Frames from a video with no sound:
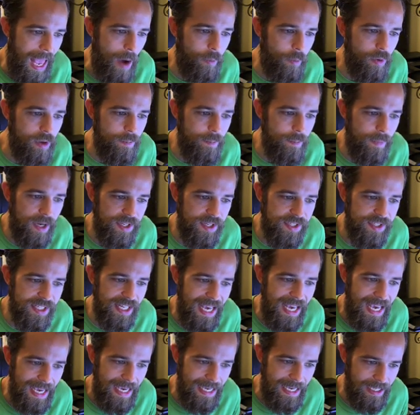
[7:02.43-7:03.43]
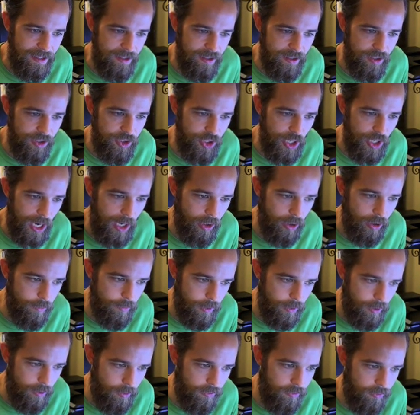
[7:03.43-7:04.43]
we must hate child
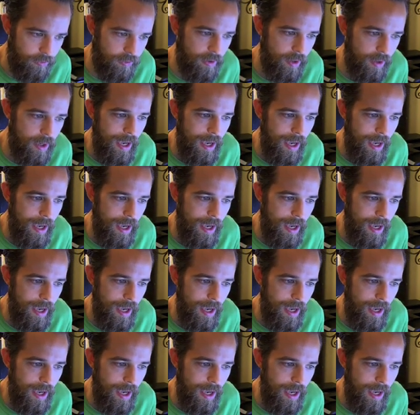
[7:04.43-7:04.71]
abuse